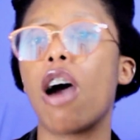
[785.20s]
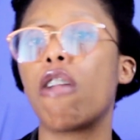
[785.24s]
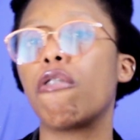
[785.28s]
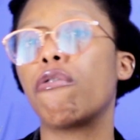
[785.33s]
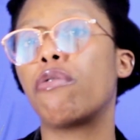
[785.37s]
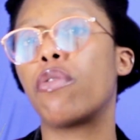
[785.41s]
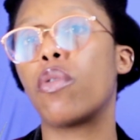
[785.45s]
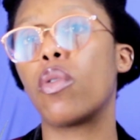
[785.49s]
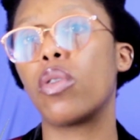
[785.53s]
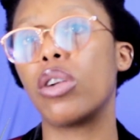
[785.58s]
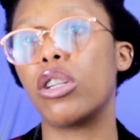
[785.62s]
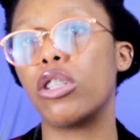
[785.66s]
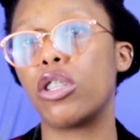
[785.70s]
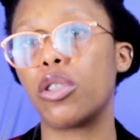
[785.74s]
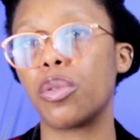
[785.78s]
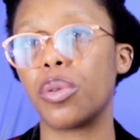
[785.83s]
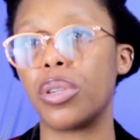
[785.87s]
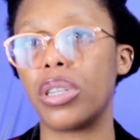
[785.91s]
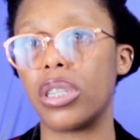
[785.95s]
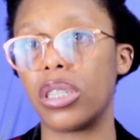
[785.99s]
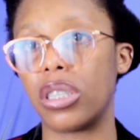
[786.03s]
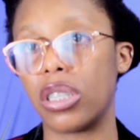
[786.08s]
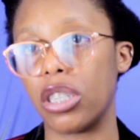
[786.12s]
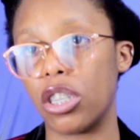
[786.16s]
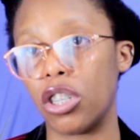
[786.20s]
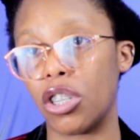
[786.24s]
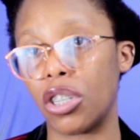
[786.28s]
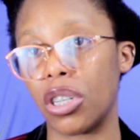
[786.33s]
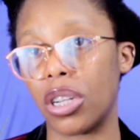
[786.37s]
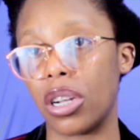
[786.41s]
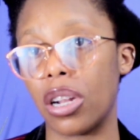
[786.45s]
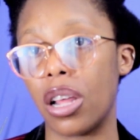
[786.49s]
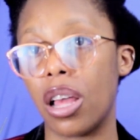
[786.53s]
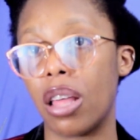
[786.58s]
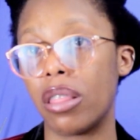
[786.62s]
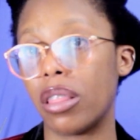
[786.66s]
and fall into a
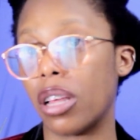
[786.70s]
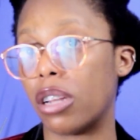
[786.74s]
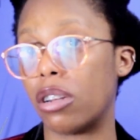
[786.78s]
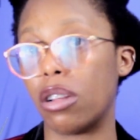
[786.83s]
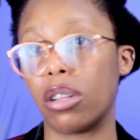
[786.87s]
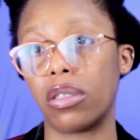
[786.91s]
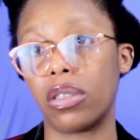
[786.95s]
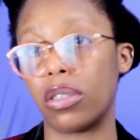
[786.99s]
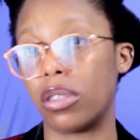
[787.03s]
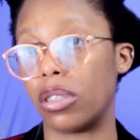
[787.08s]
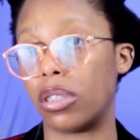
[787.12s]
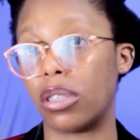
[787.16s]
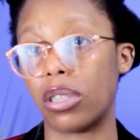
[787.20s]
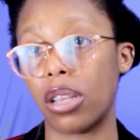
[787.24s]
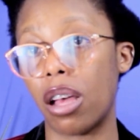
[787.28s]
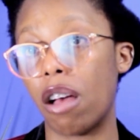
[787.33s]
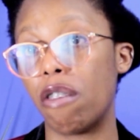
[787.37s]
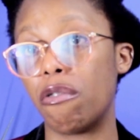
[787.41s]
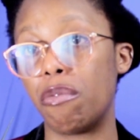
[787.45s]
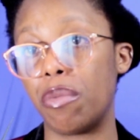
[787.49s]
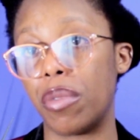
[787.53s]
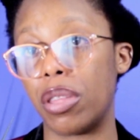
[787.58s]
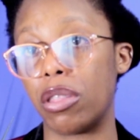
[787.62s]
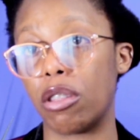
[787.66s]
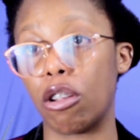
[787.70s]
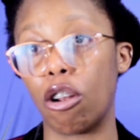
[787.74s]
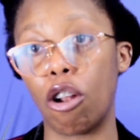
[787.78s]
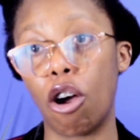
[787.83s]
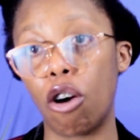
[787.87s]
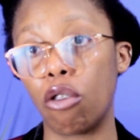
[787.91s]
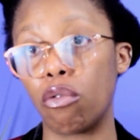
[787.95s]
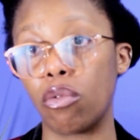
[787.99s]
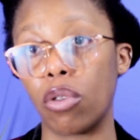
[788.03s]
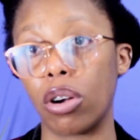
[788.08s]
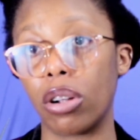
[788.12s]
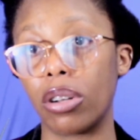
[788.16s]
decision that doesn't serve me in the
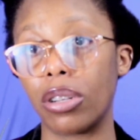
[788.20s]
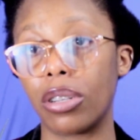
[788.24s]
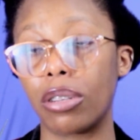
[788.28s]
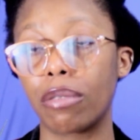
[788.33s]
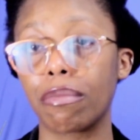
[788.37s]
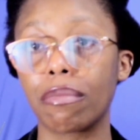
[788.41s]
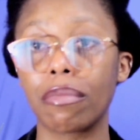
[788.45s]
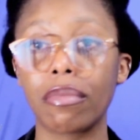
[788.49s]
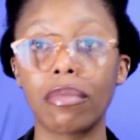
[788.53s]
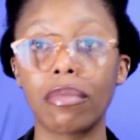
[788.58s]
long run.